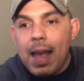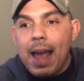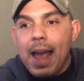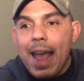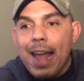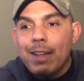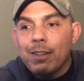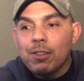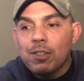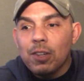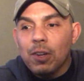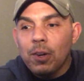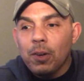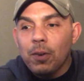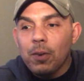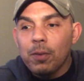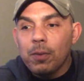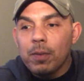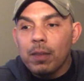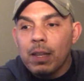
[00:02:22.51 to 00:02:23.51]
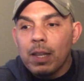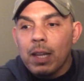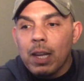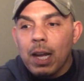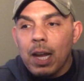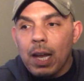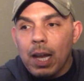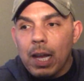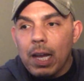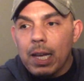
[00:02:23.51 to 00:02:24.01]
And so
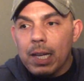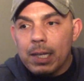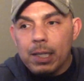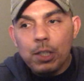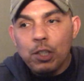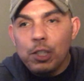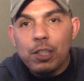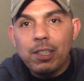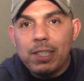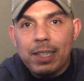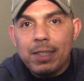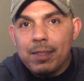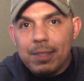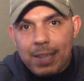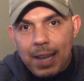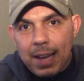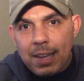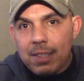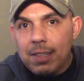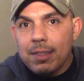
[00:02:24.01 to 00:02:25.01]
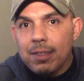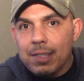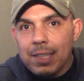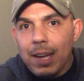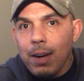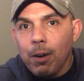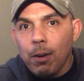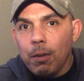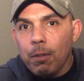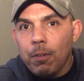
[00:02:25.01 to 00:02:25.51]
just in sex
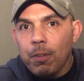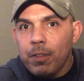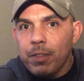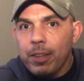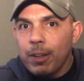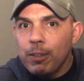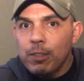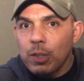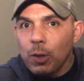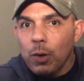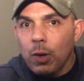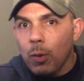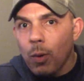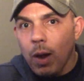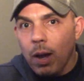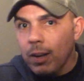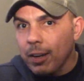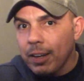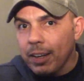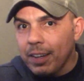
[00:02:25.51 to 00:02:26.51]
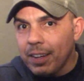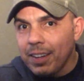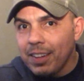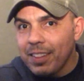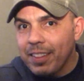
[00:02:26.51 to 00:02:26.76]
itself, there's no equality.